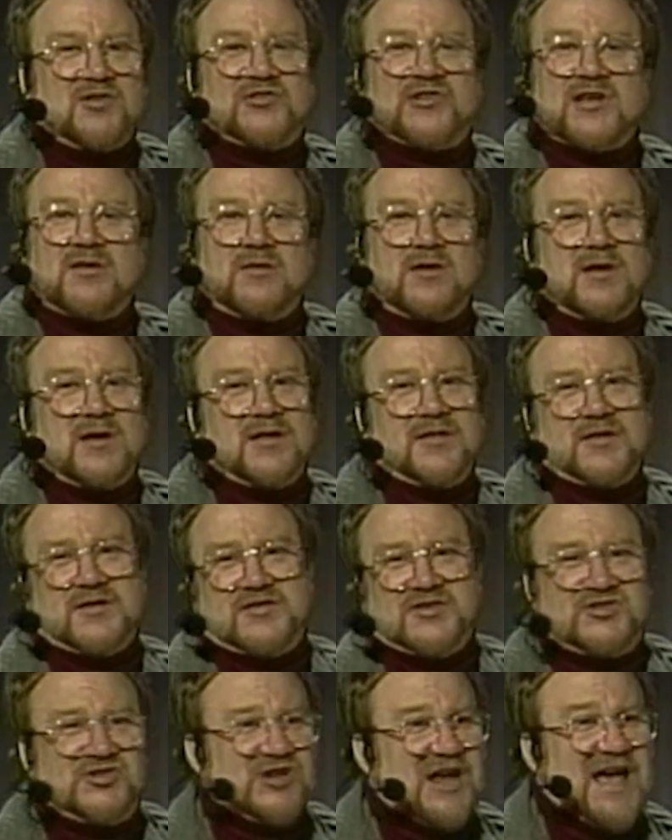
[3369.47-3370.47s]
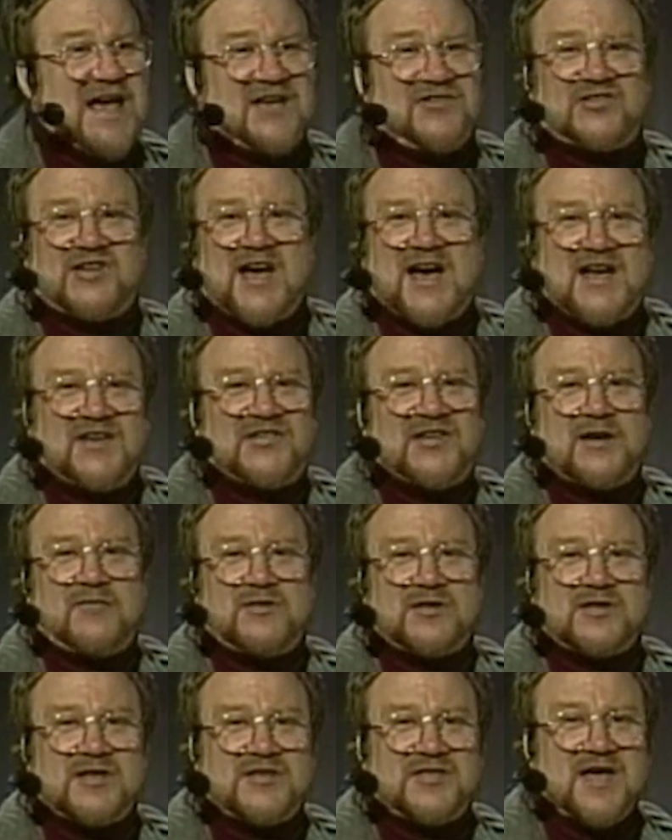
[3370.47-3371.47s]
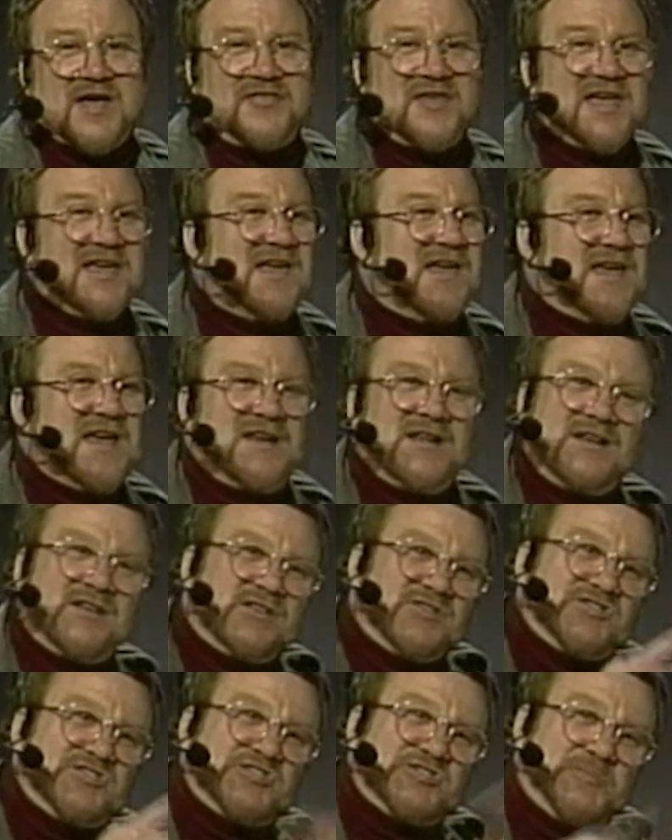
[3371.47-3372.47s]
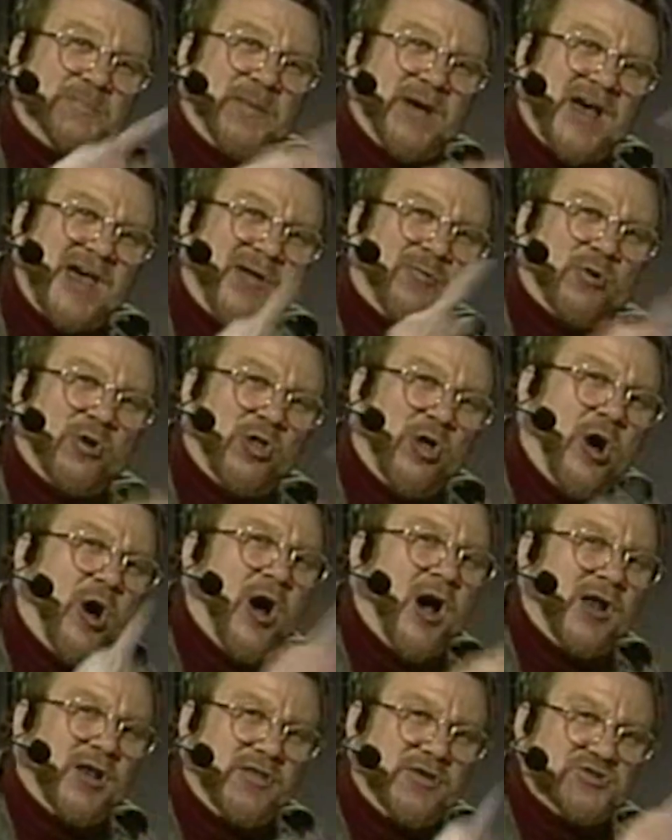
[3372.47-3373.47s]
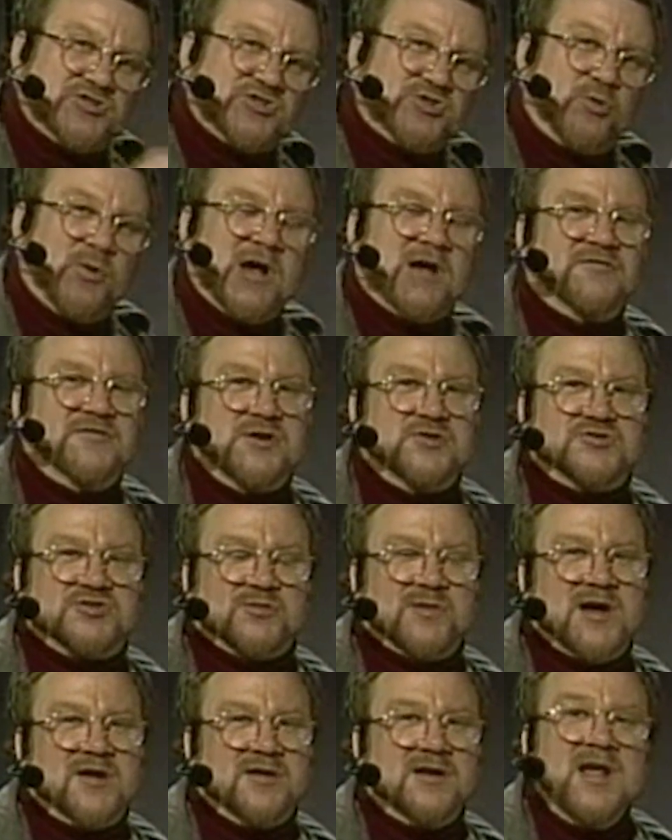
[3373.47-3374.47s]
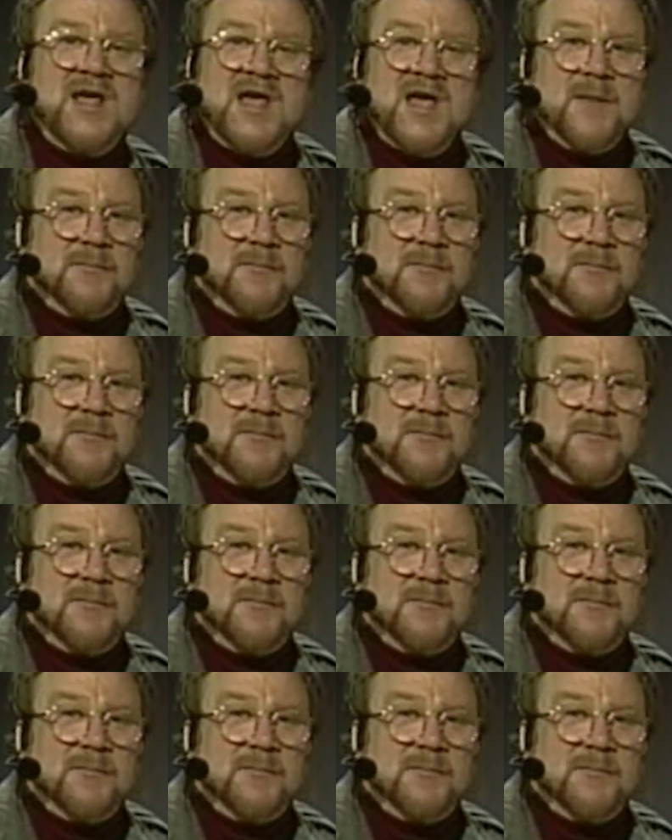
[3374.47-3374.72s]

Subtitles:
can, the jazz guys and everything like that, they can get in and spiral all of those 12 notes around.